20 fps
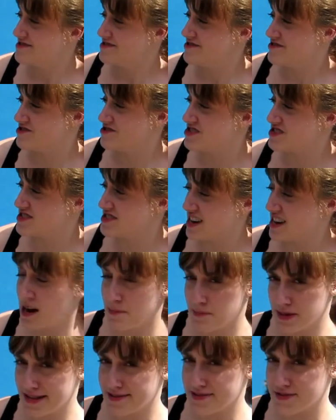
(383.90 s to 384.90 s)
just not
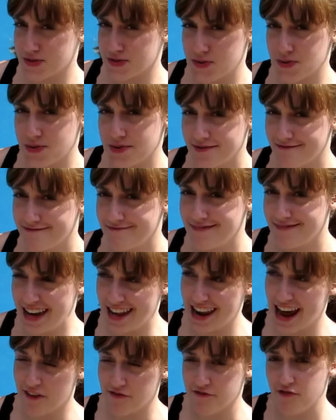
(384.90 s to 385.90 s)
be in school
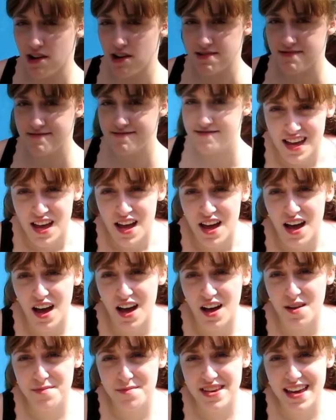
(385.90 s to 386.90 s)
and have fun.
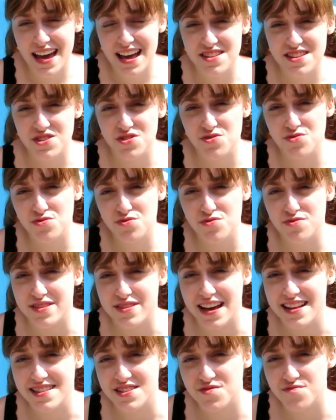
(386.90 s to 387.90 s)
Yeah, so
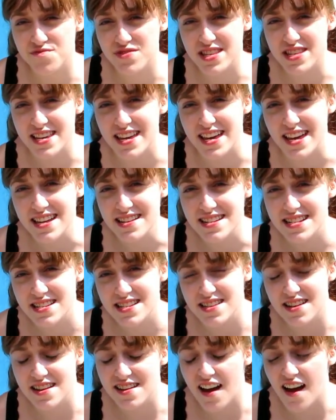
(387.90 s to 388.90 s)
that's really it.
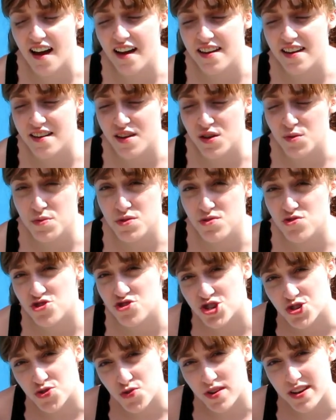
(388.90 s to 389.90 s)
I hope you
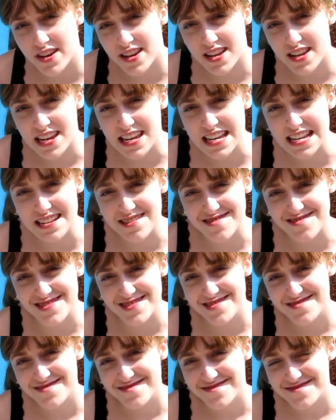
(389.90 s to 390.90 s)
enjoyed, and
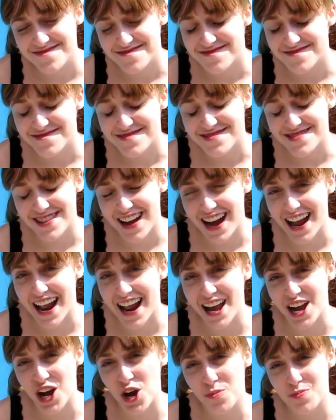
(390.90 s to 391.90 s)

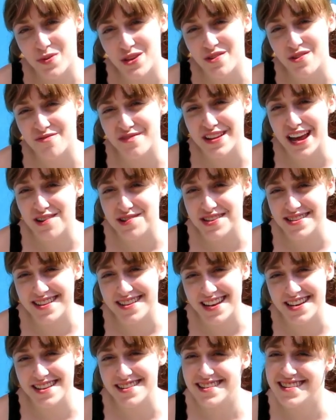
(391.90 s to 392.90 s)
I hope you've now
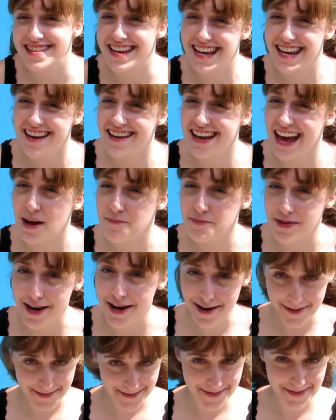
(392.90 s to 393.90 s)
decided to take a gap
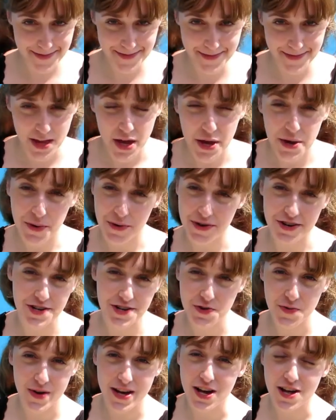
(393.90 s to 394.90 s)
year or
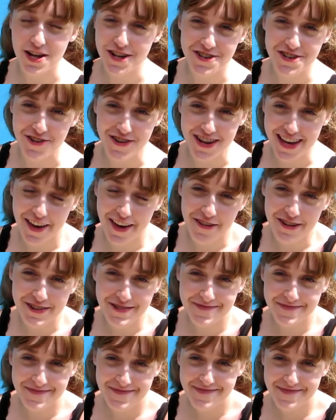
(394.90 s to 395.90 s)
just quit college altogether.
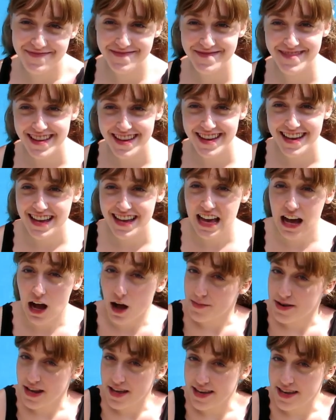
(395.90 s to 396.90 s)

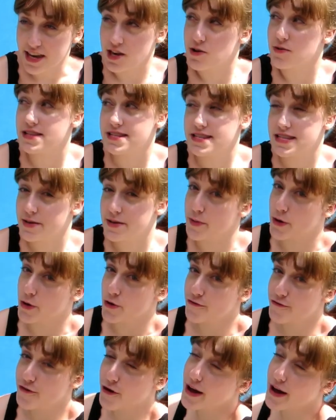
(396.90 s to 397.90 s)
I'm telling you, it's the
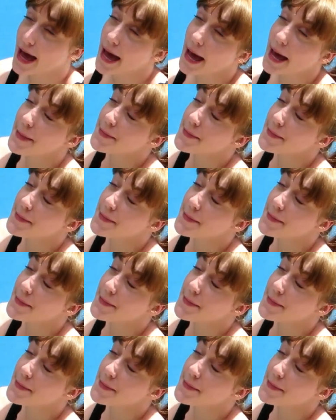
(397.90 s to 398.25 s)
move, okay?